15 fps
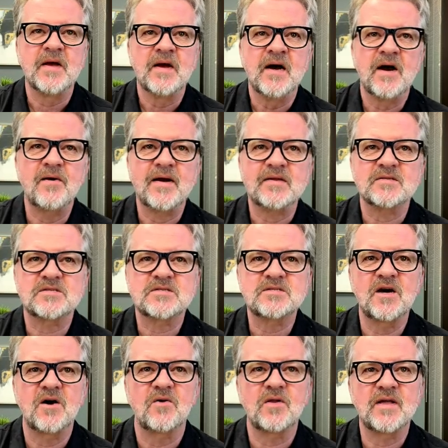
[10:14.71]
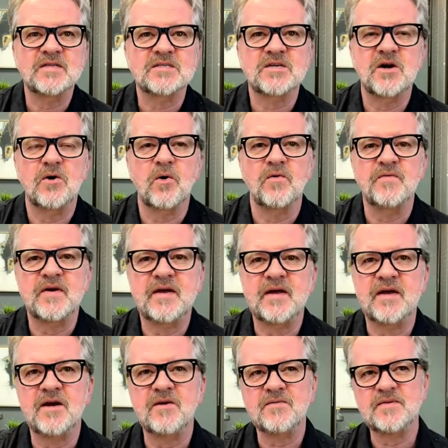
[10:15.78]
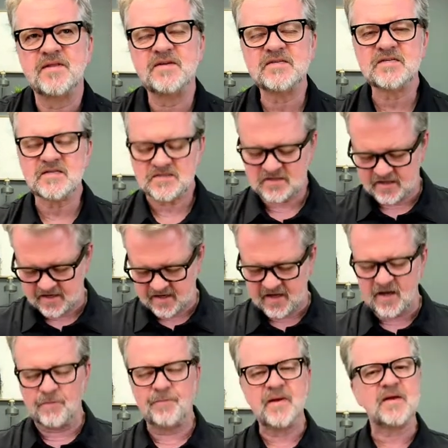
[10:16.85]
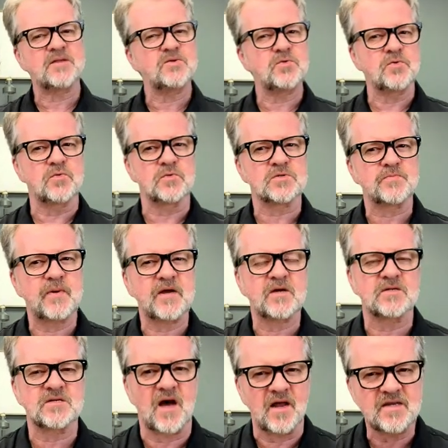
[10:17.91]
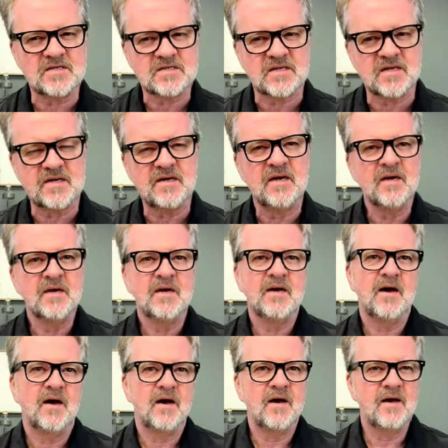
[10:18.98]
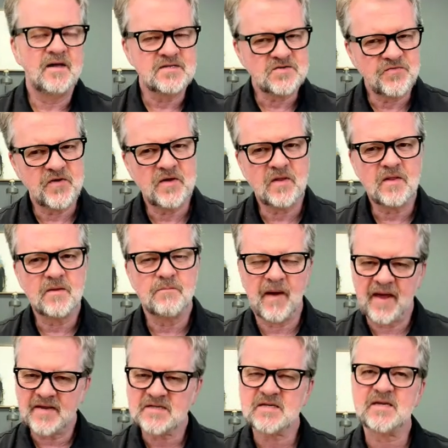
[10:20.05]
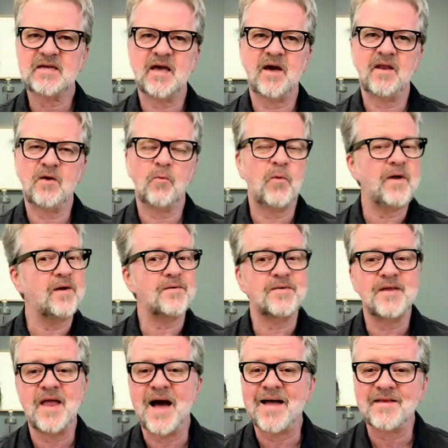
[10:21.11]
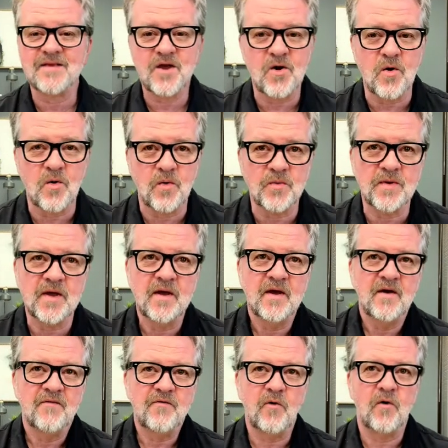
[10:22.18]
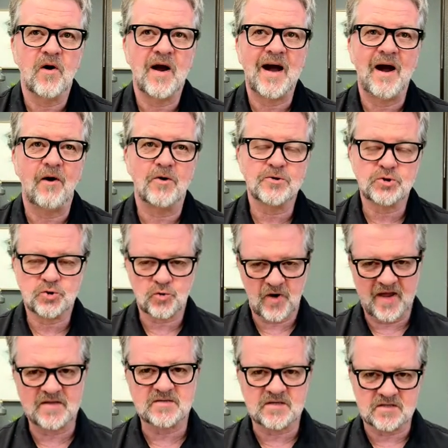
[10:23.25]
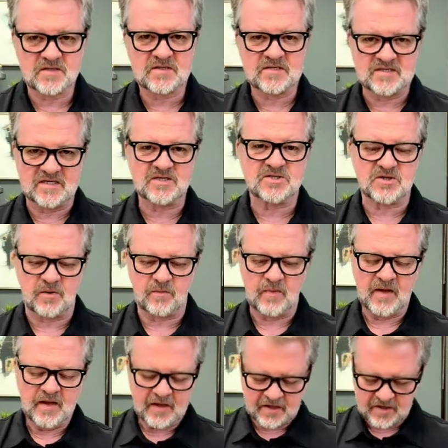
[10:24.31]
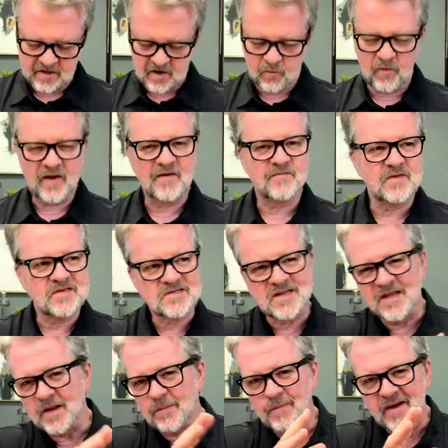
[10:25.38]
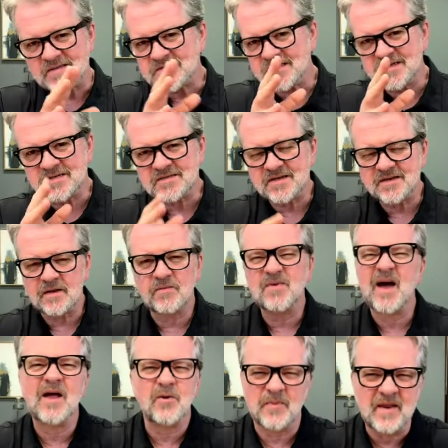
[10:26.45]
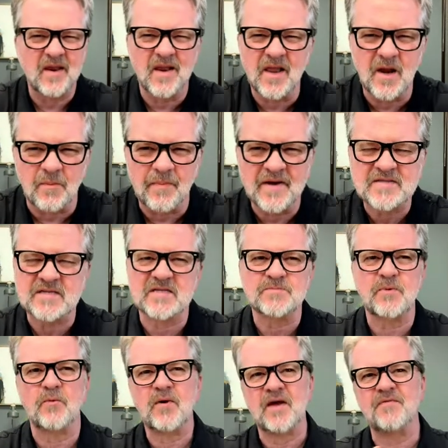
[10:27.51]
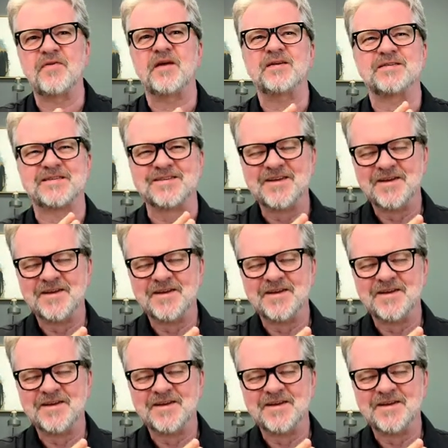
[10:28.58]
all right, so let's go over here. Now, this is a big news because honestly, Huntsville, Madison County, we are not known for our transit system. You know, we have these little buses. I don't mean little buses, but we have these